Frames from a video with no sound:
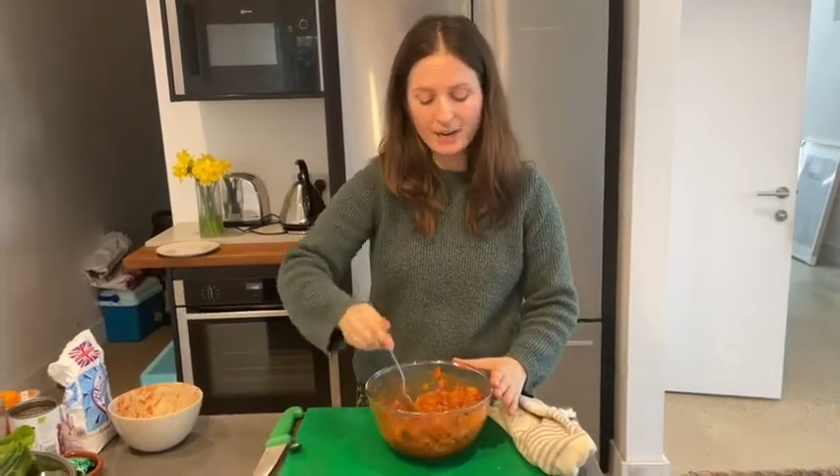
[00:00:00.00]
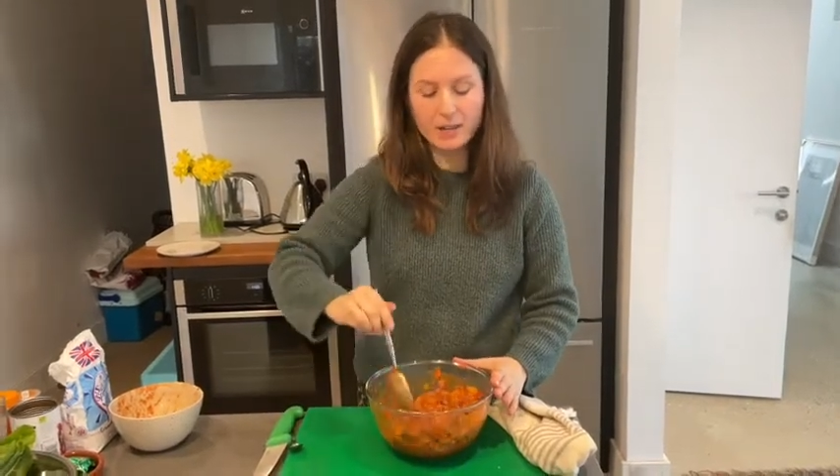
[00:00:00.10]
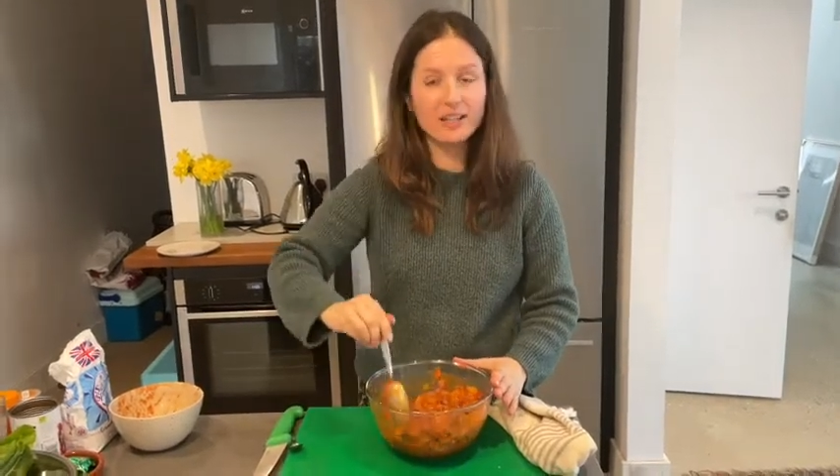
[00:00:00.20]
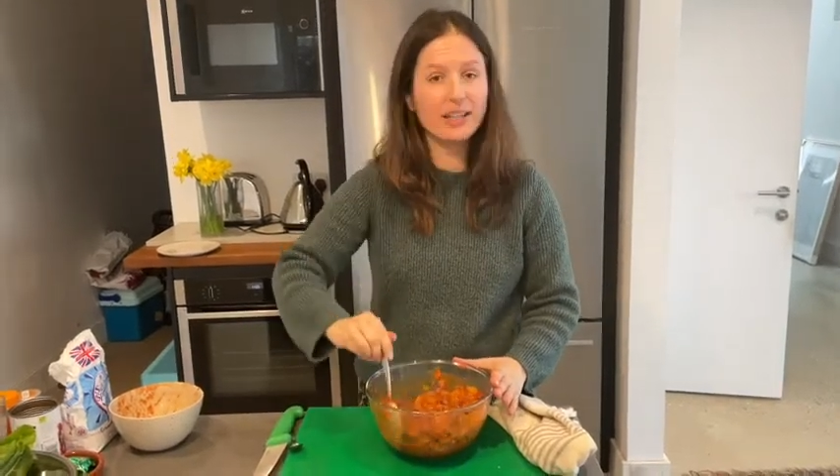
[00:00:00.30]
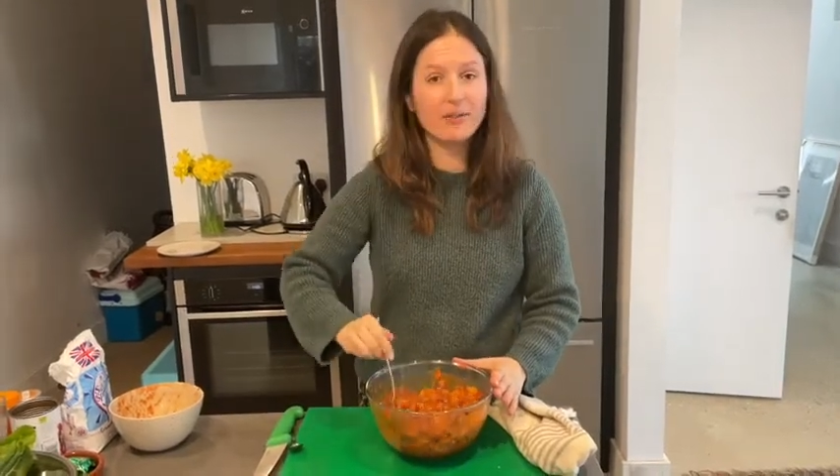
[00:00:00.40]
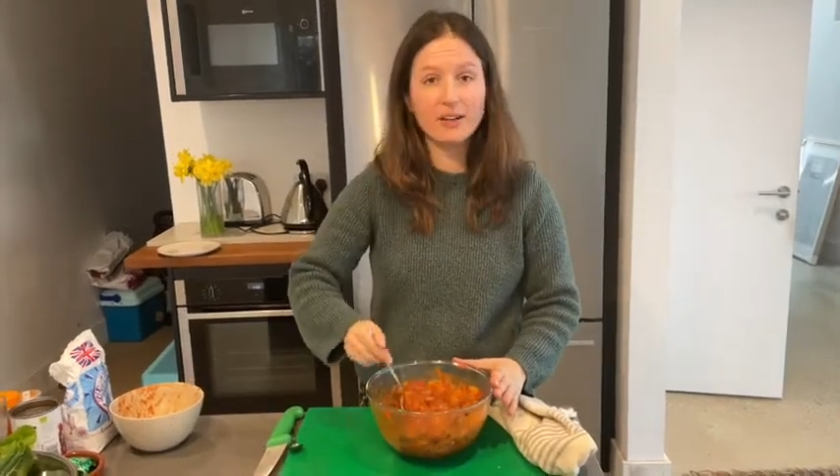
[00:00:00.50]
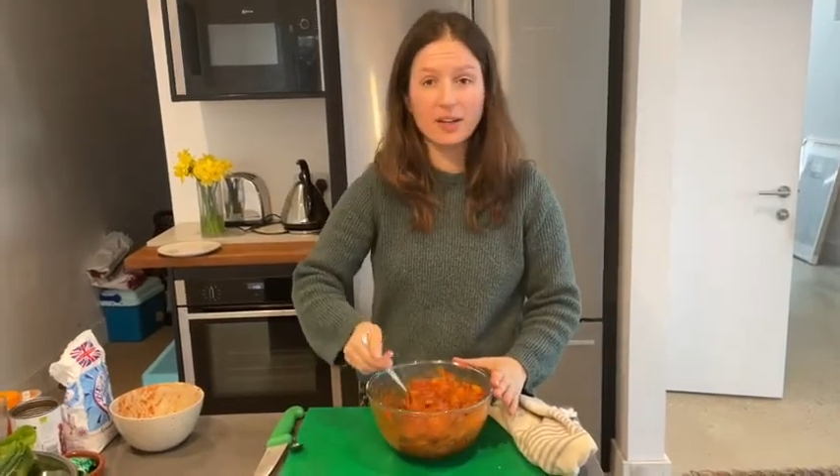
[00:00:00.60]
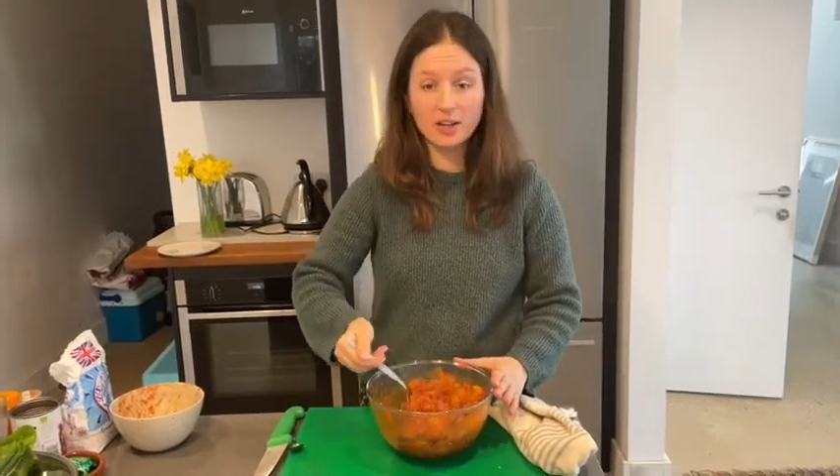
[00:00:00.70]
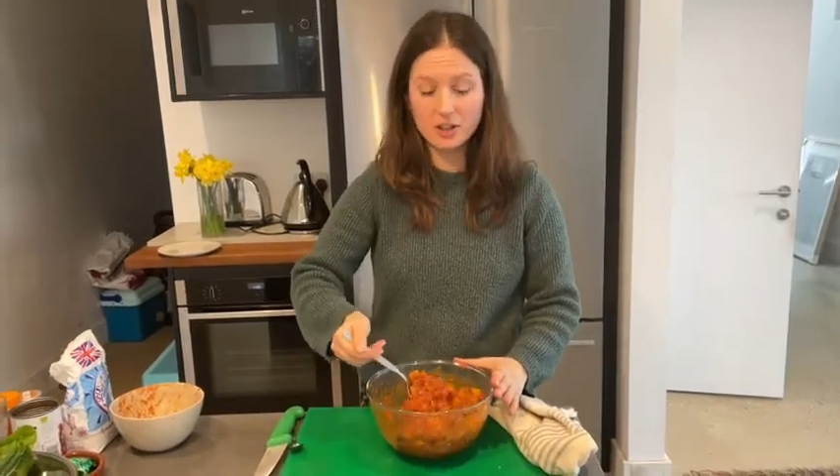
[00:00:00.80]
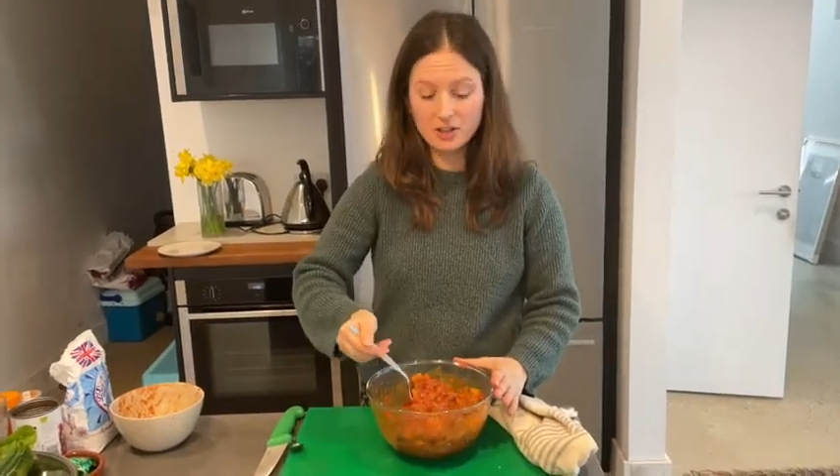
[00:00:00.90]
and give it
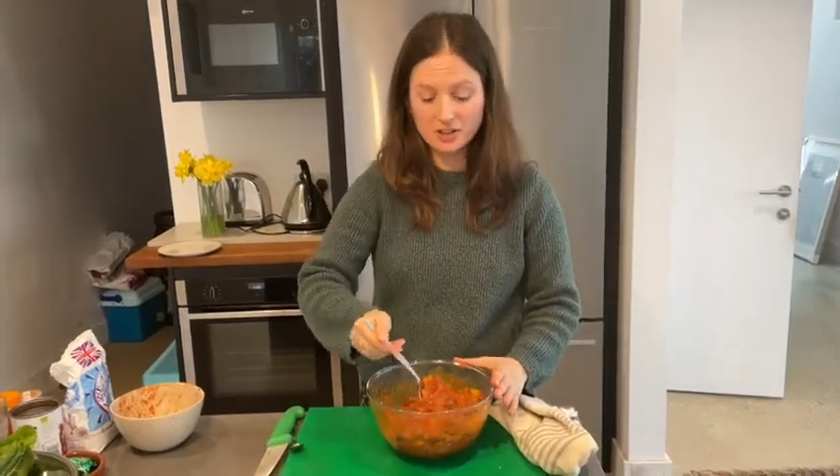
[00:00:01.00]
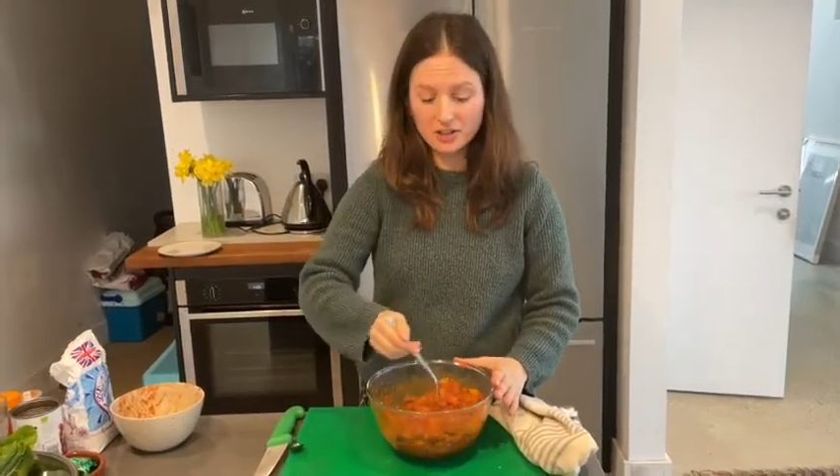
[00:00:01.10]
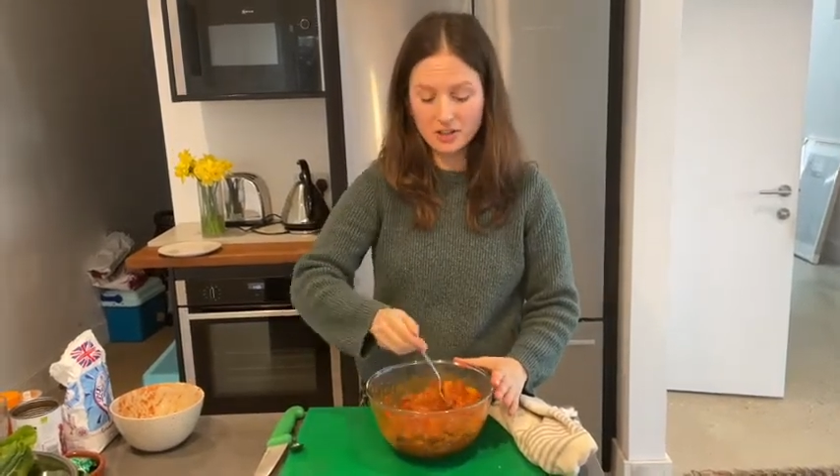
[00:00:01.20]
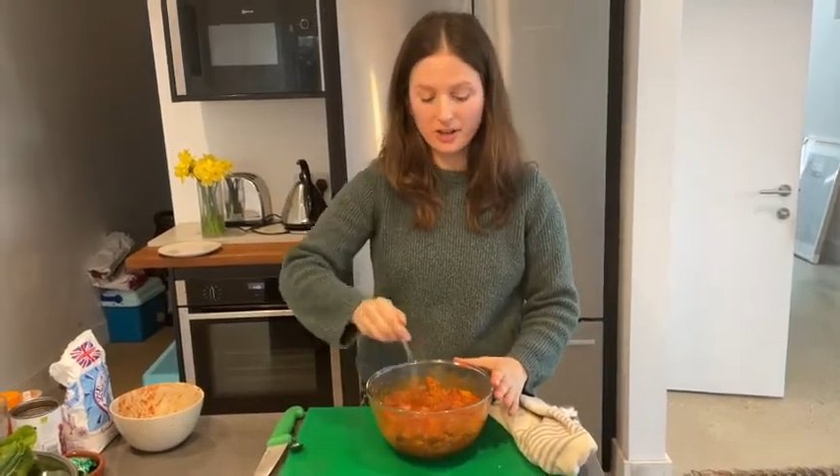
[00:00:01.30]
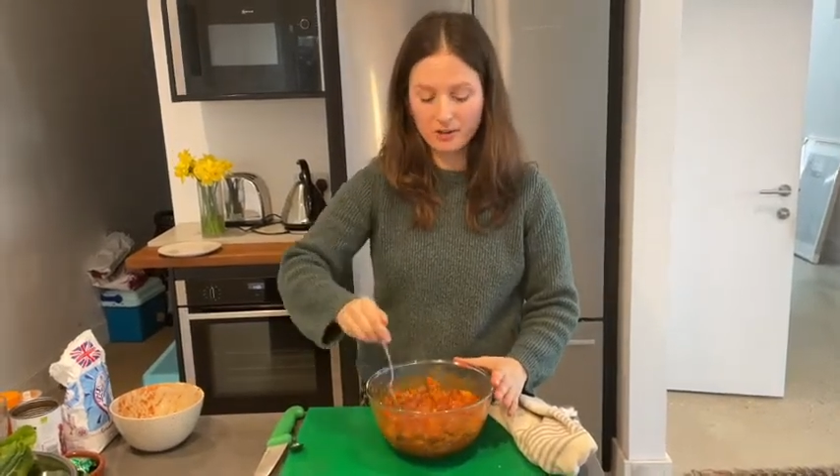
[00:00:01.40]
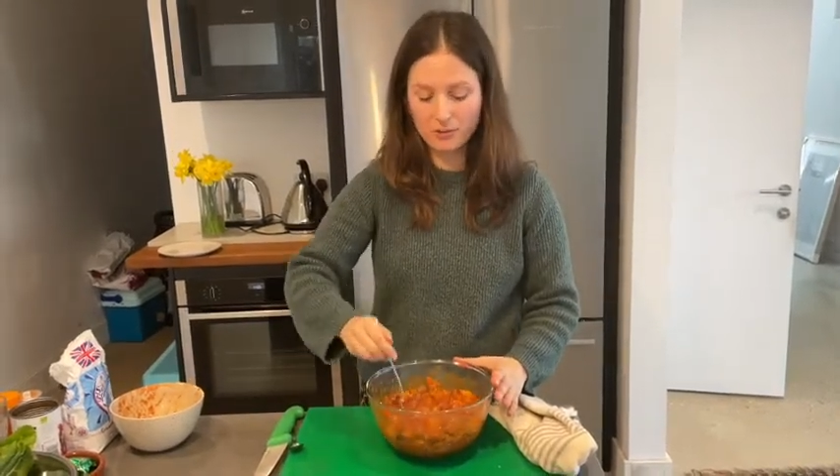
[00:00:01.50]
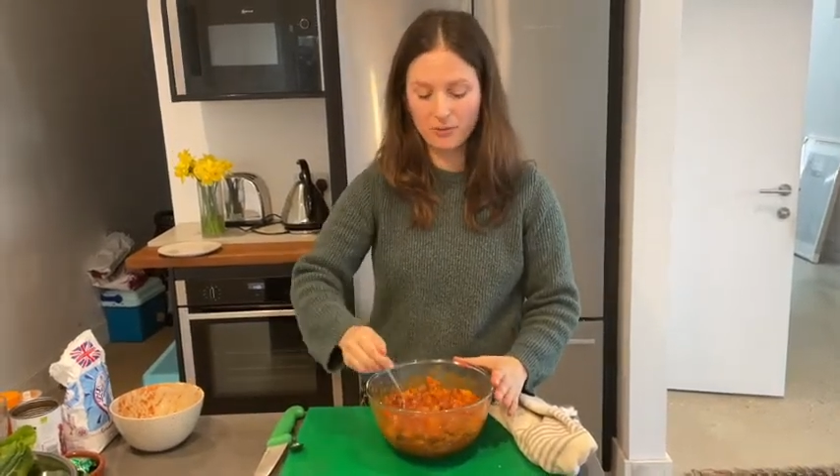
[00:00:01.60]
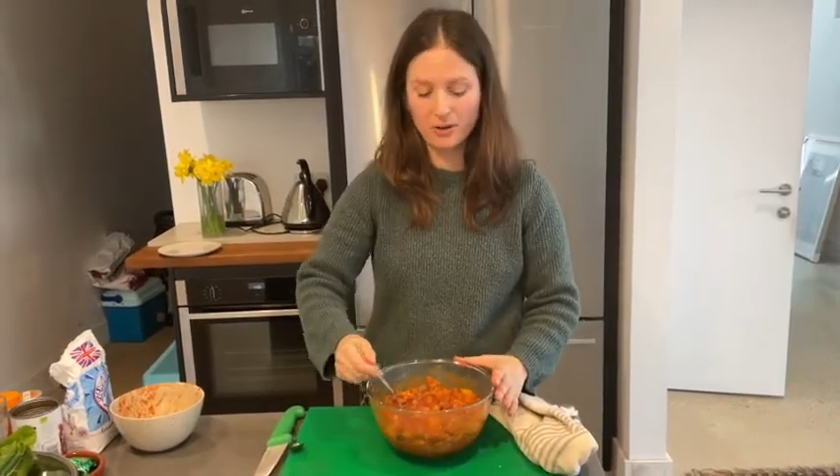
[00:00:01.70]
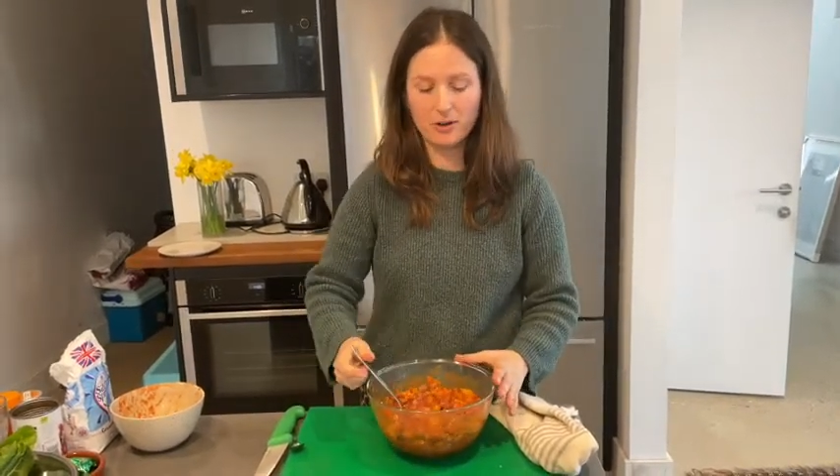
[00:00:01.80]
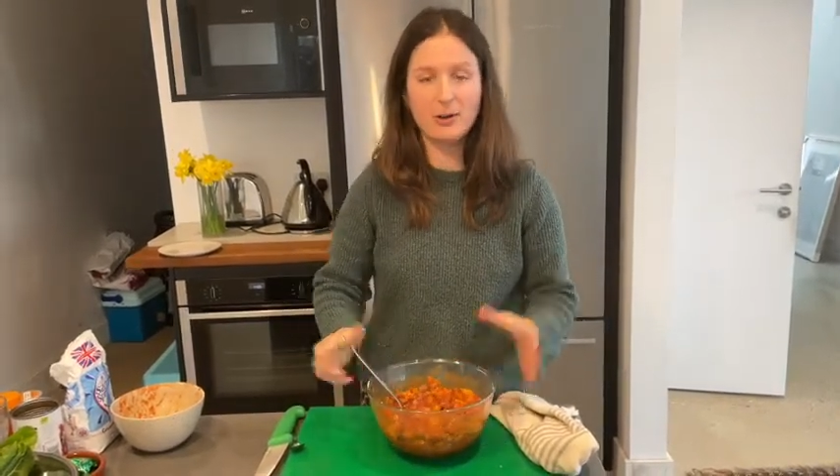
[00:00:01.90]
a good stir
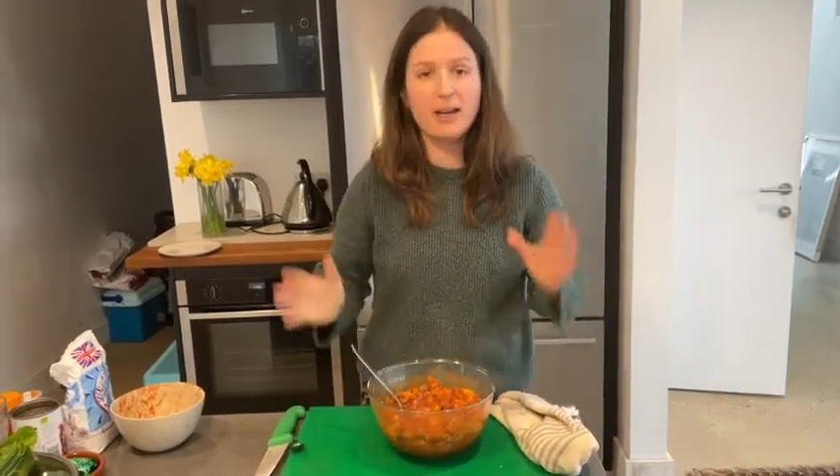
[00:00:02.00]
through,